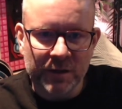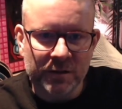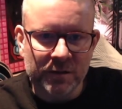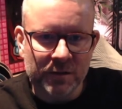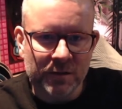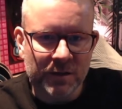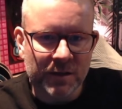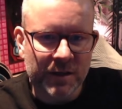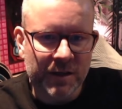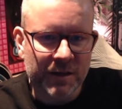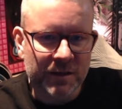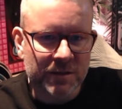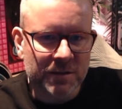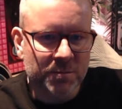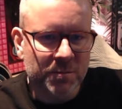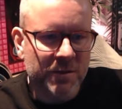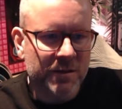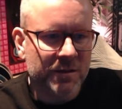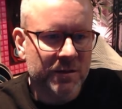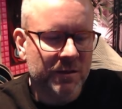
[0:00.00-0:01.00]
an
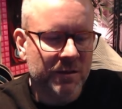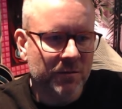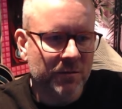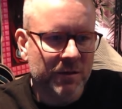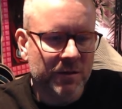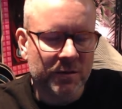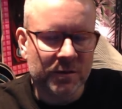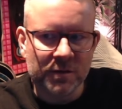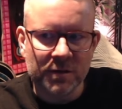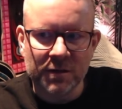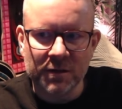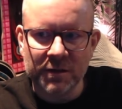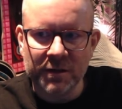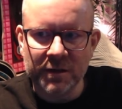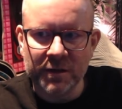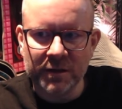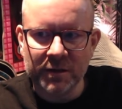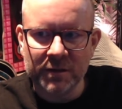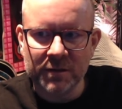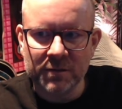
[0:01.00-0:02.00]
explicit return
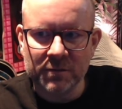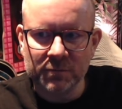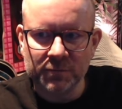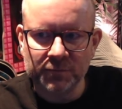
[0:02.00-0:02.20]
here.